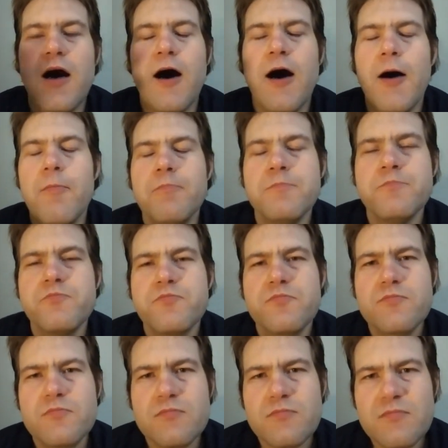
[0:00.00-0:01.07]
um,
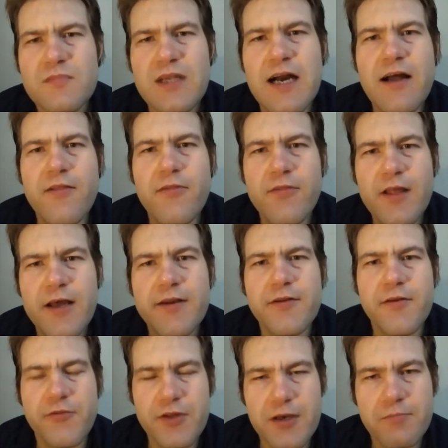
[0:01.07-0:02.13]
and
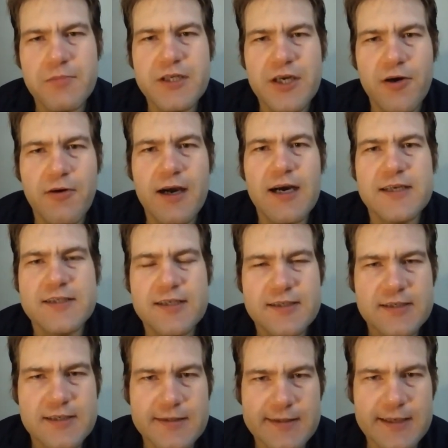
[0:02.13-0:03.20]
then the amino
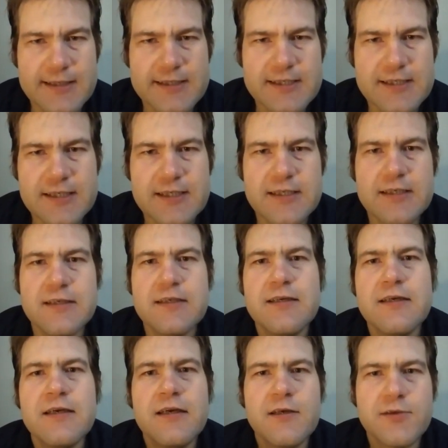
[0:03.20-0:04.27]
acids glycine,
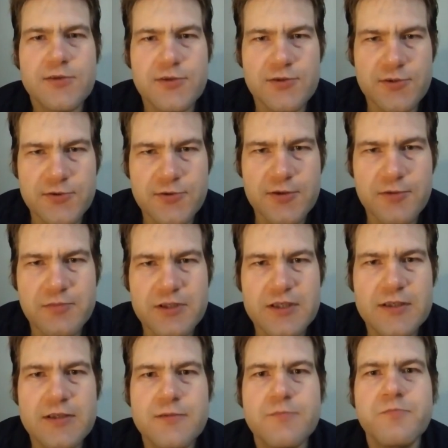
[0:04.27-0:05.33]

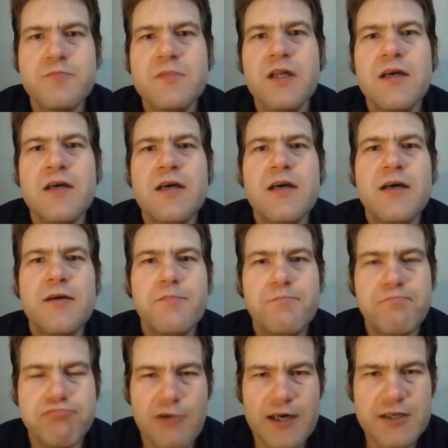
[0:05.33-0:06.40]
glutamine,
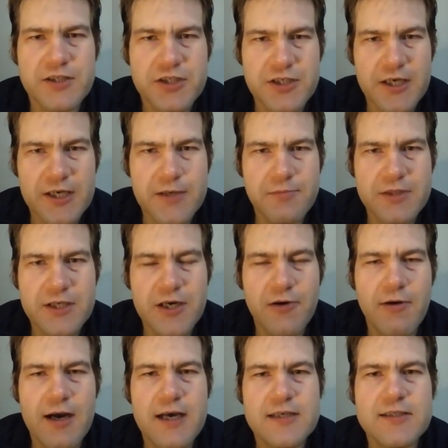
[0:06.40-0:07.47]
branch chain
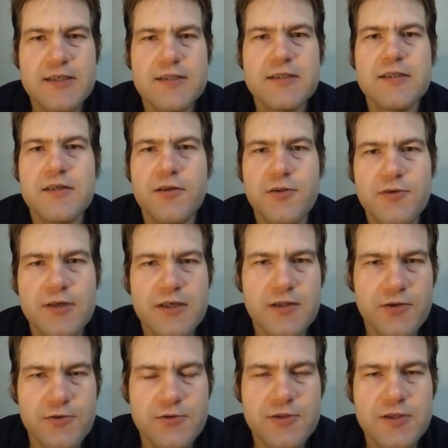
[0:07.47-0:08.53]
amino acids
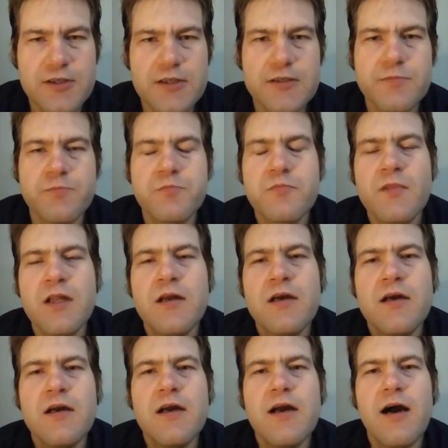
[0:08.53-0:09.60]
including leucine,
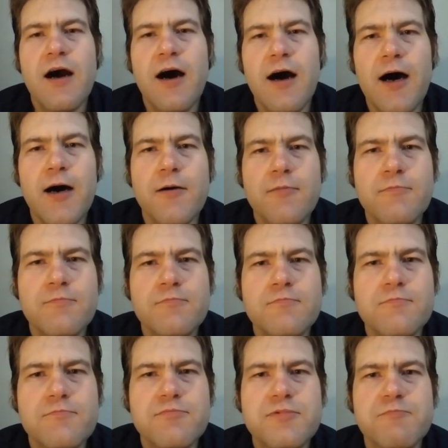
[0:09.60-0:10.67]
uh,
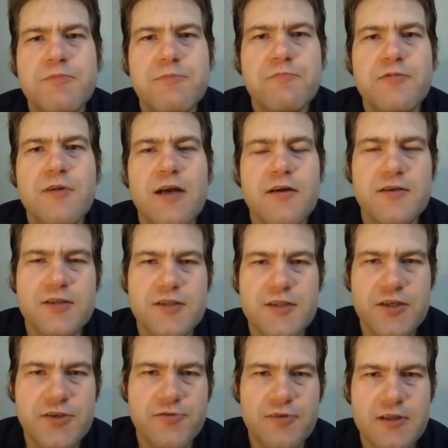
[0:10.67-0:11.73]

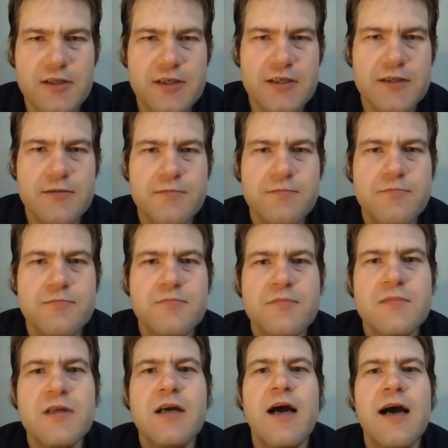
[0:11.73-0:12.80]
L-citrulline,
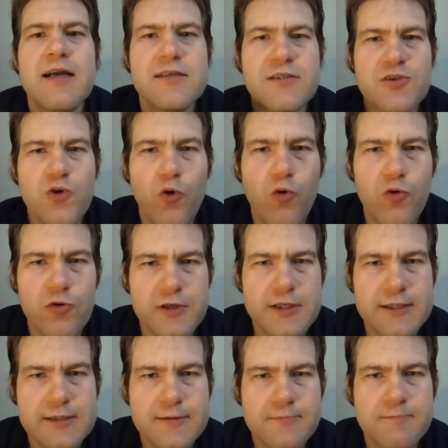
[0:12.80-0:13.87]
and
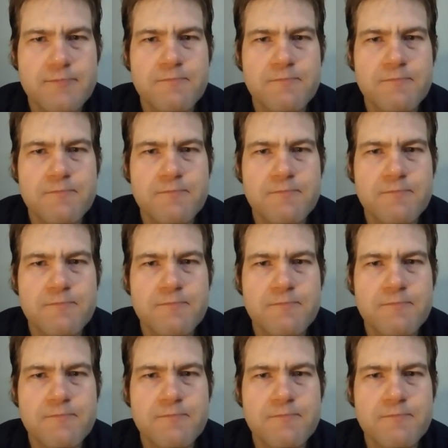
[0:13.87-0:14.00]
taurine.